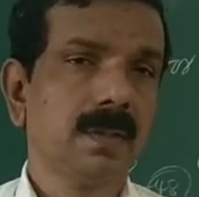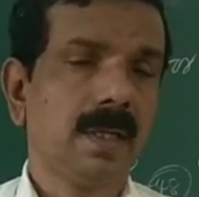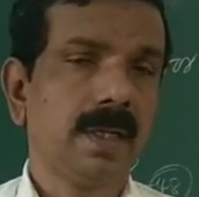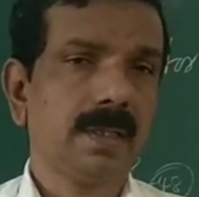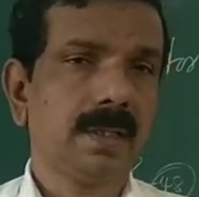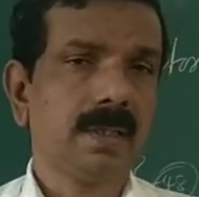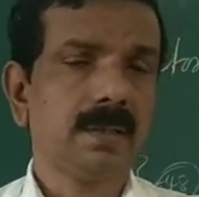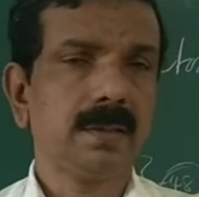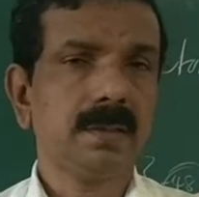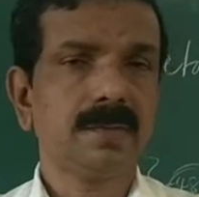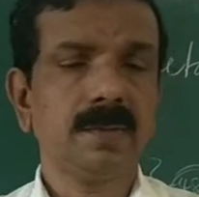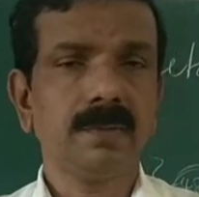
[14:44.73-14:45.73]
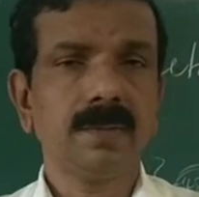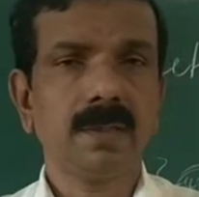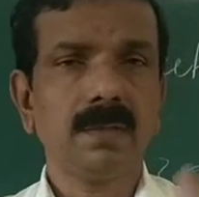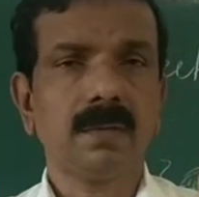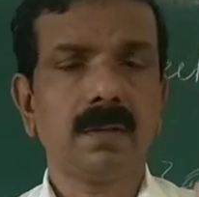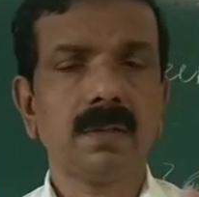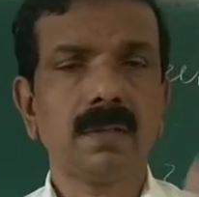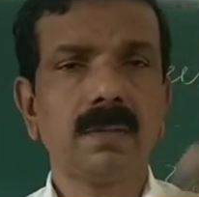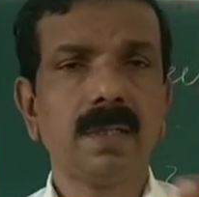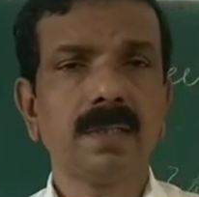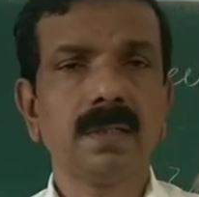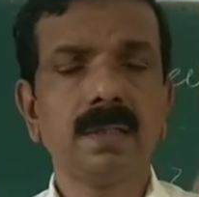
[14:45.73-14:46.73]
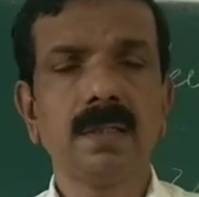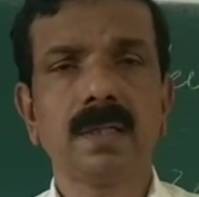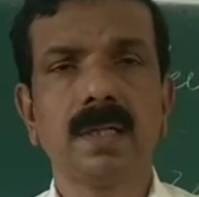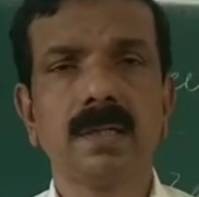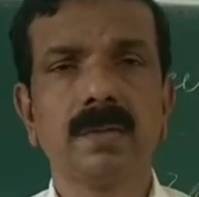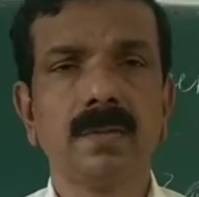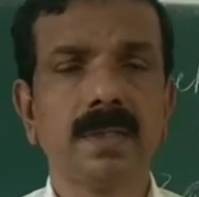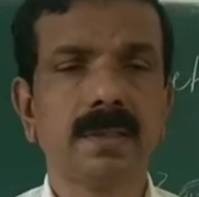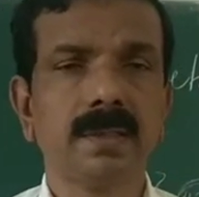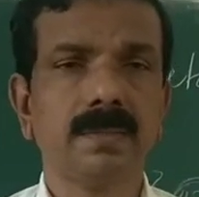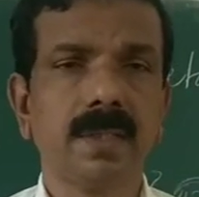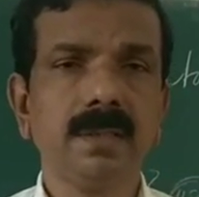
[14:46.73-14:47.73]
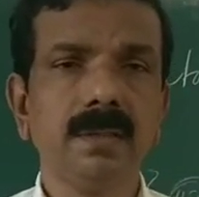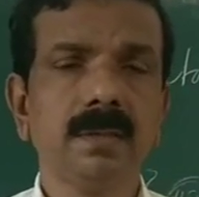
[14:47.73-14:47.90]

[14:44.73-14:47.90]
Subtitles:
and this will be automatically calculated by